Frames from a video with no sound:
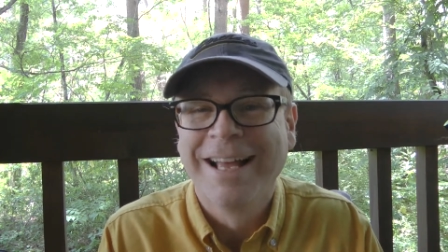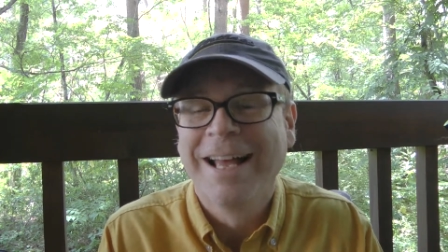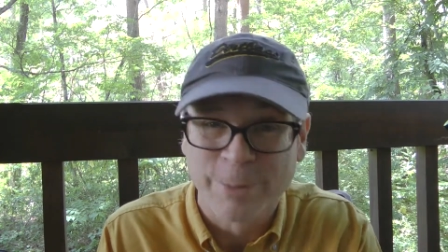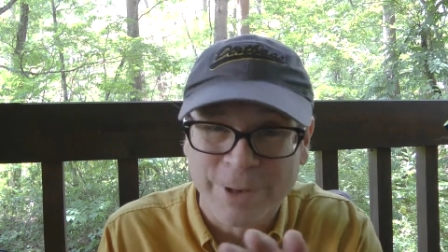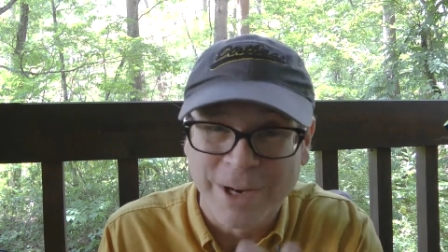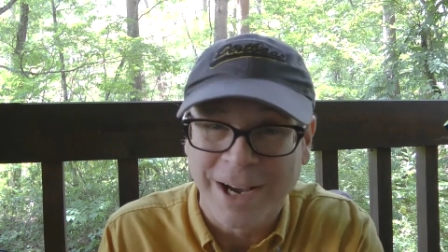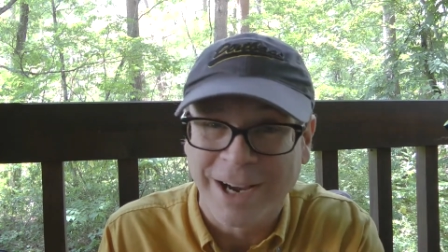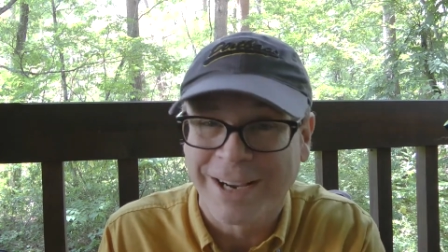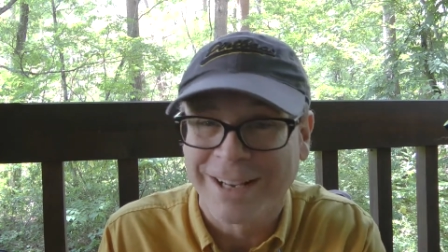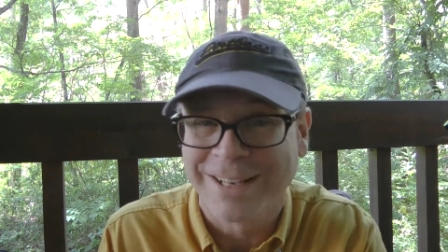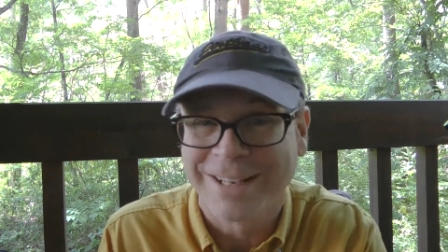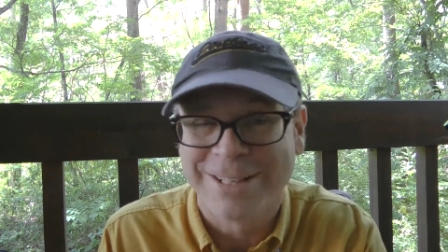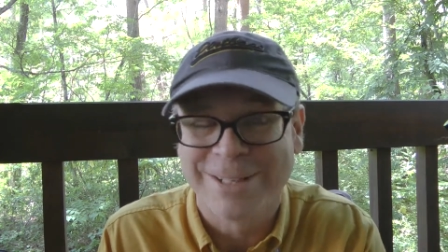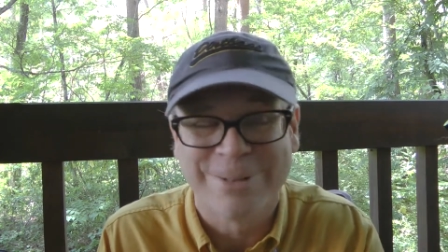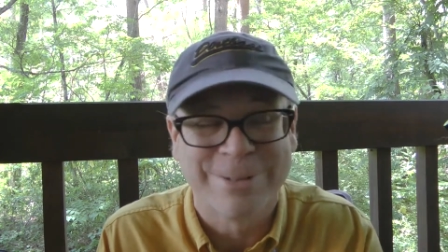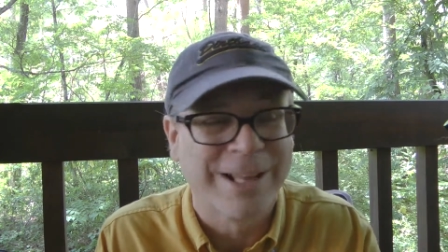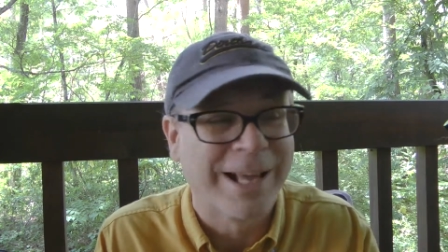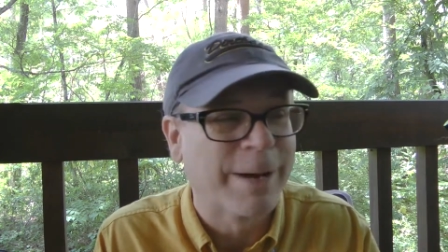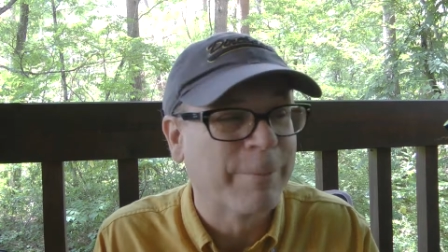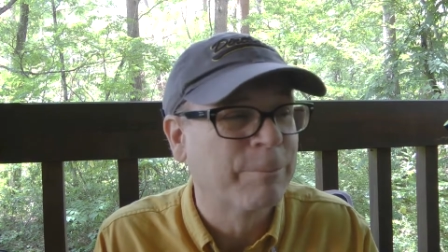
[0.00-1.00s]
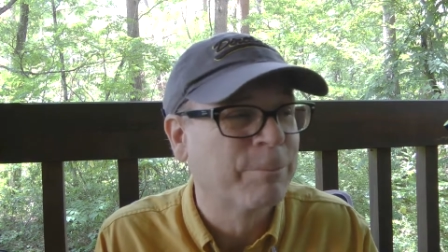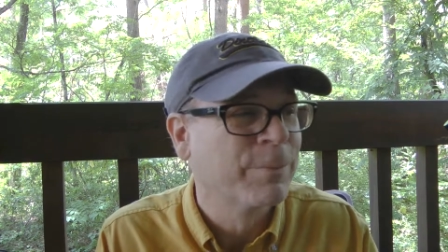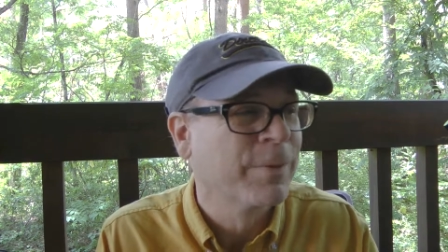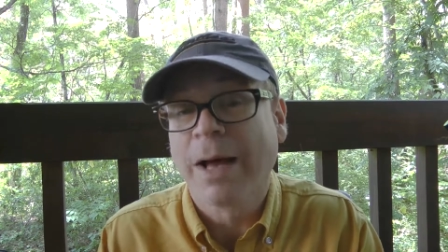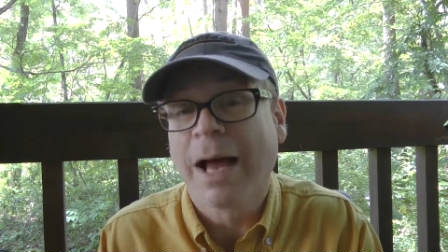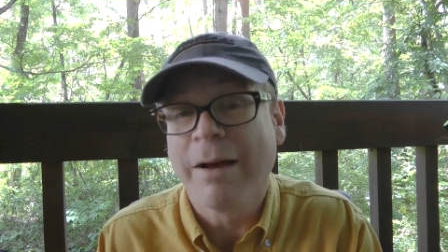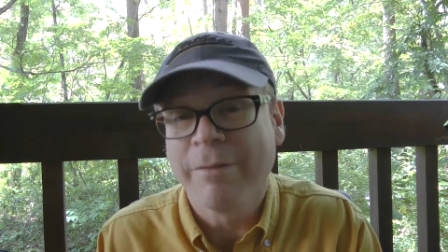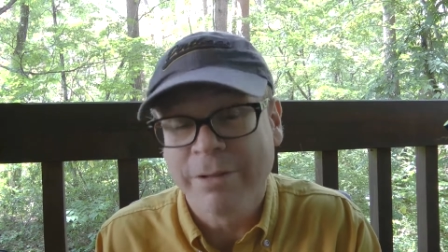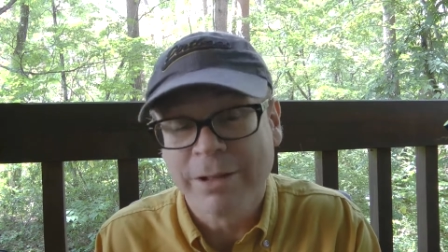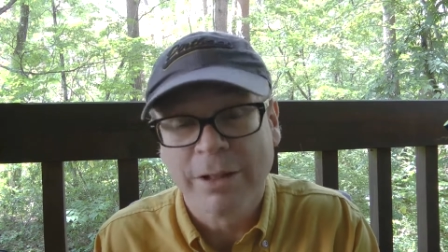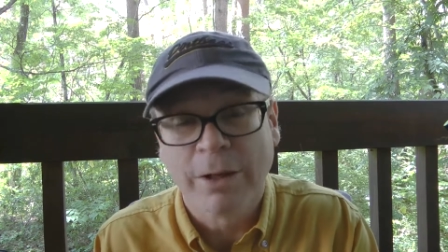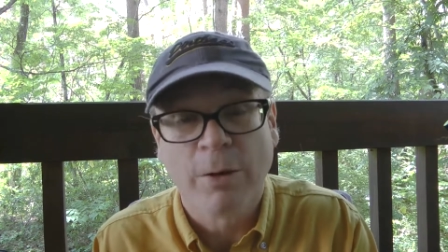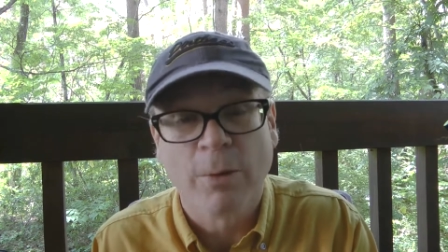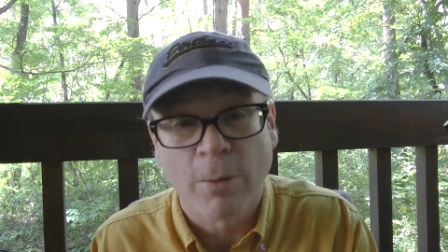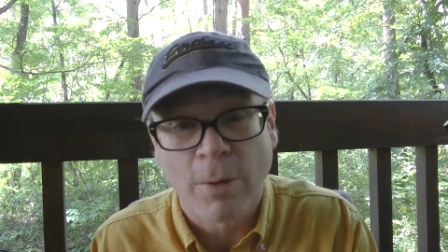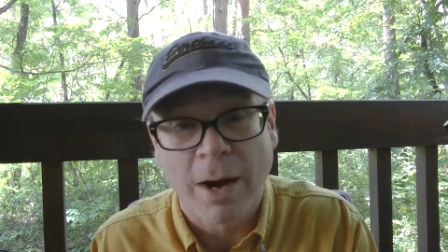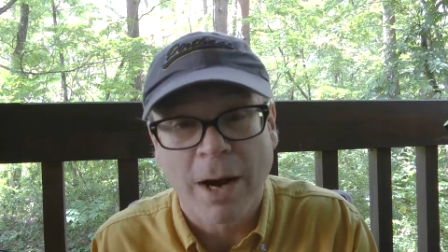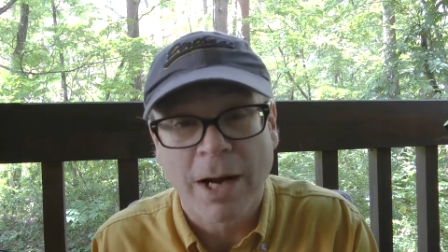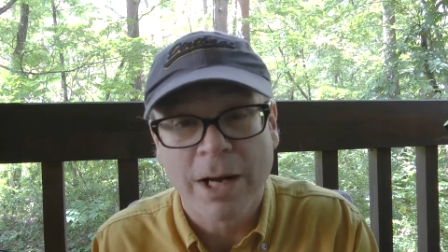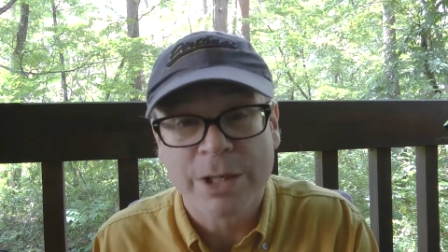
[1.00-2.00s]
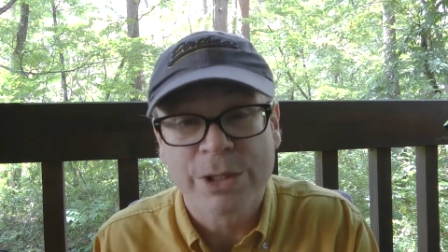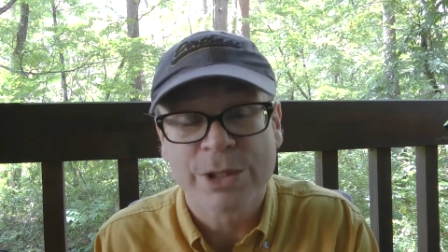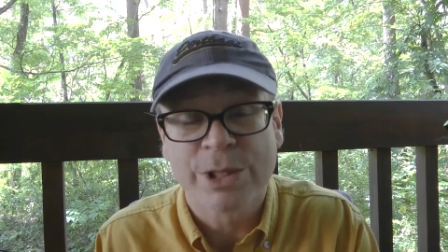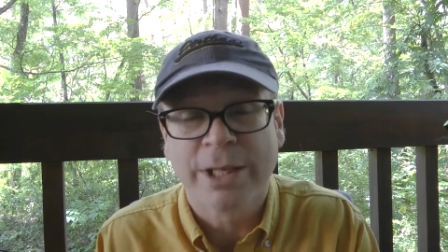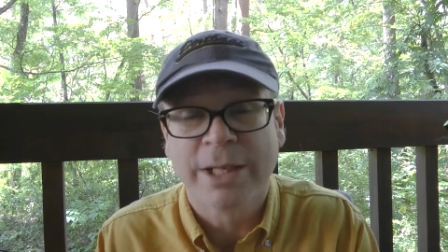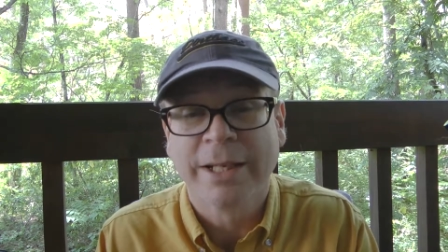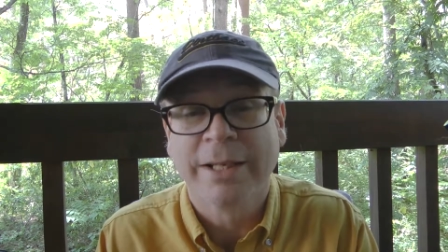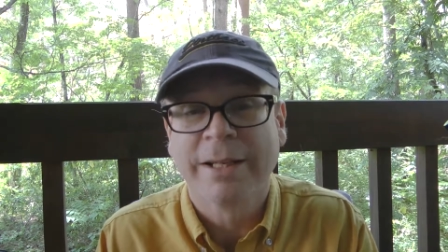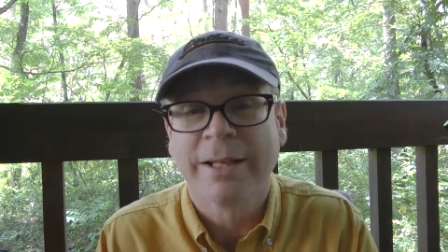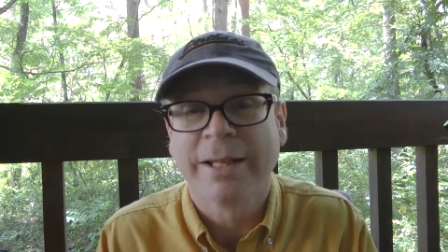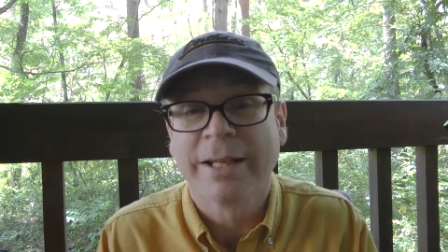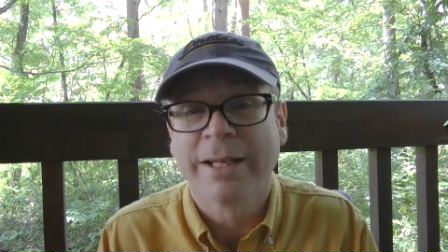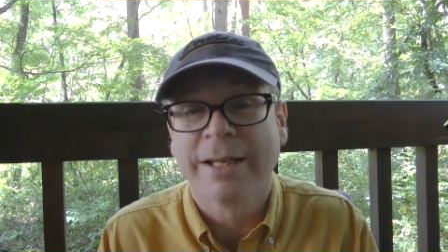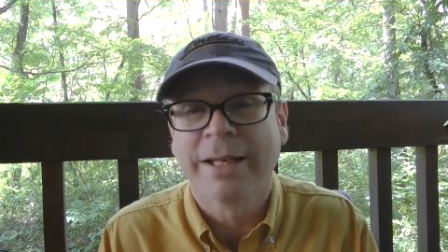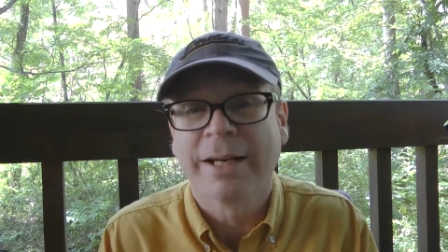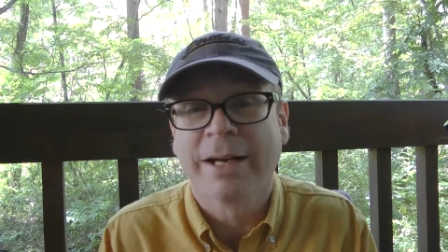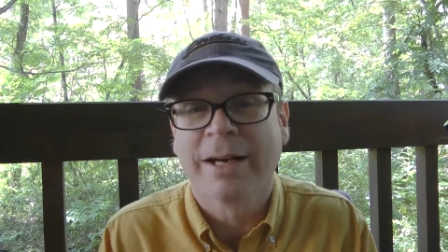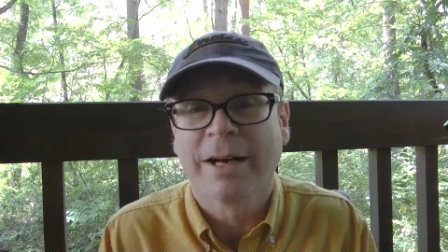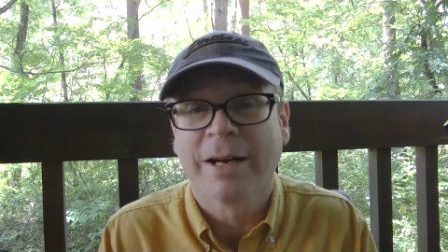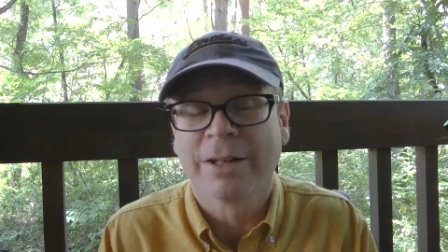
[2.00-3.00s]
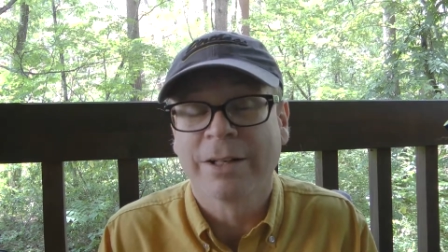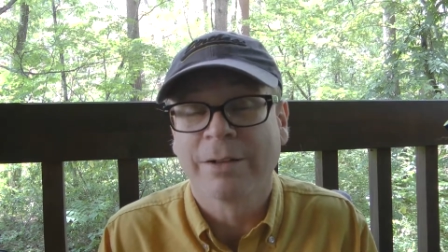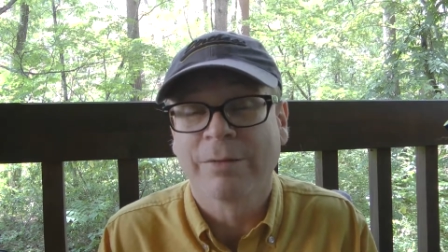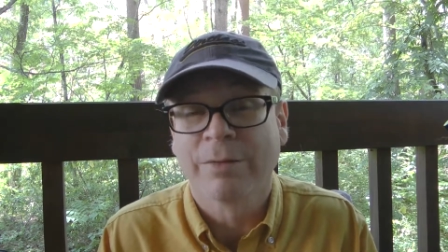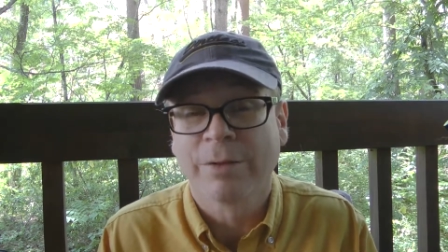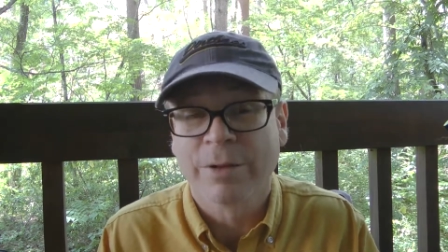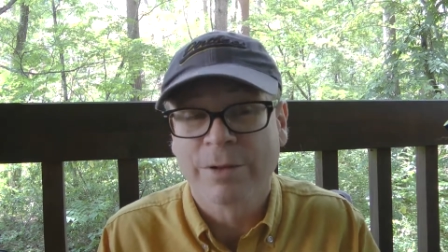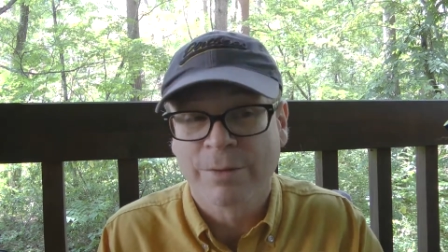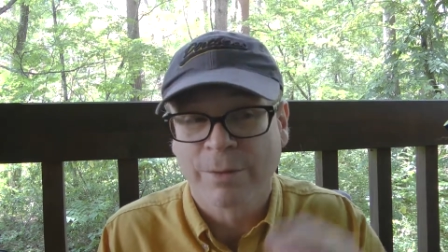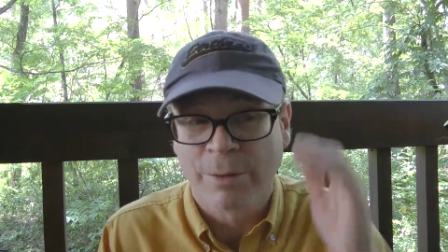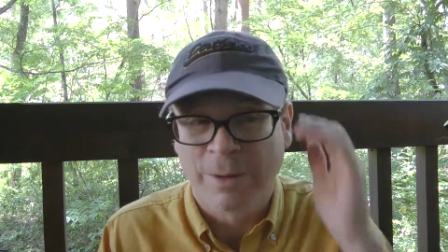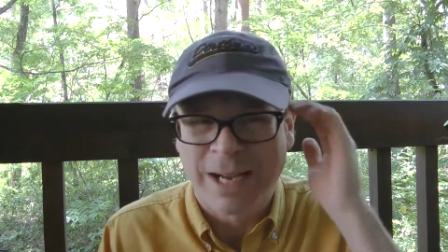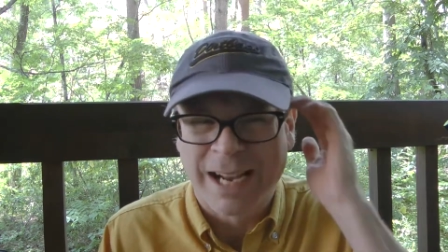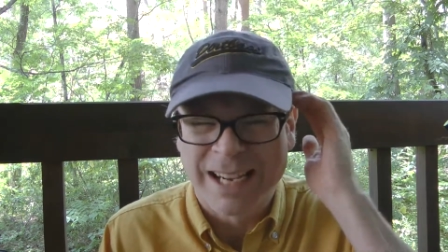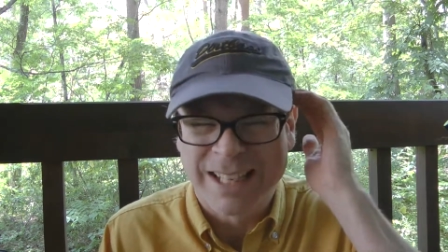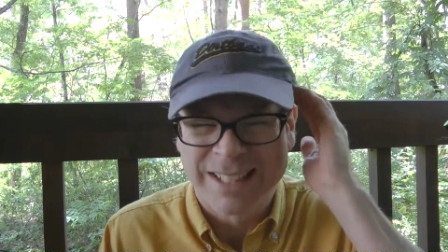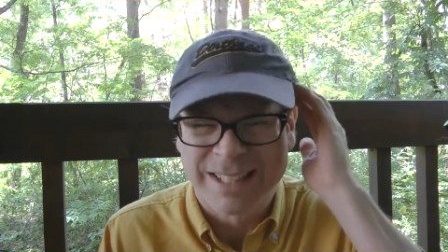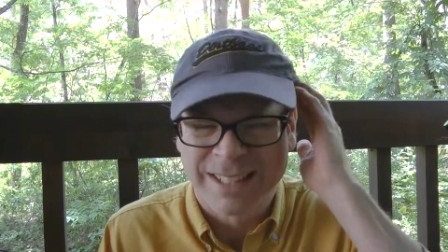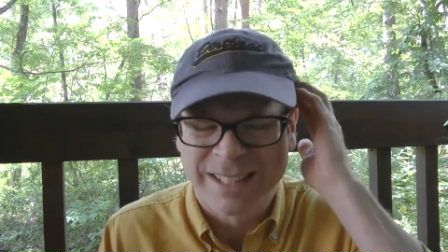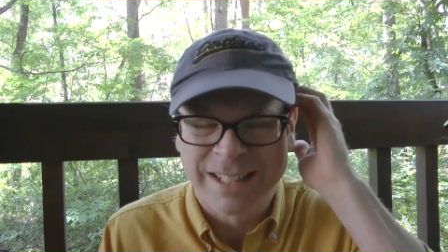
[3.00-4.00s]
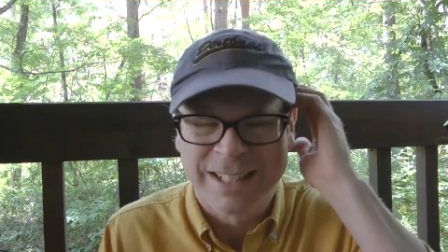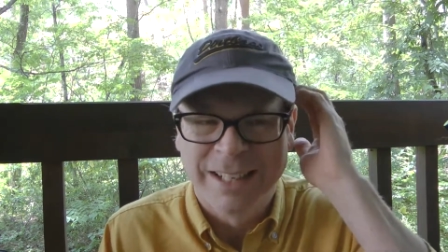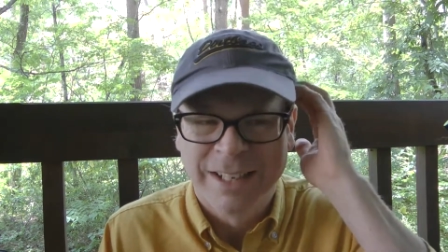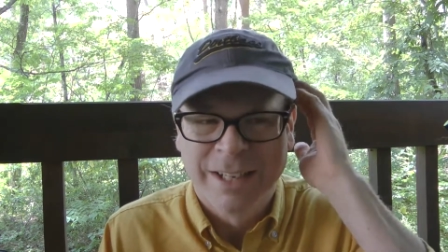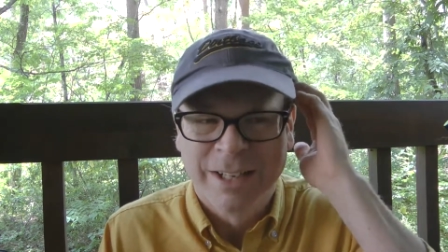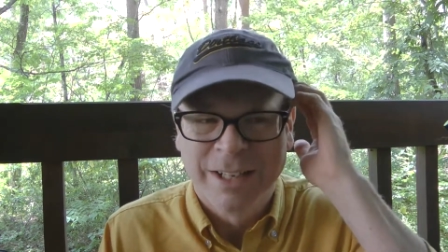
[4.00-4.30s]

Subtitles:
We're not going to do that. Having the garage on the first floor actually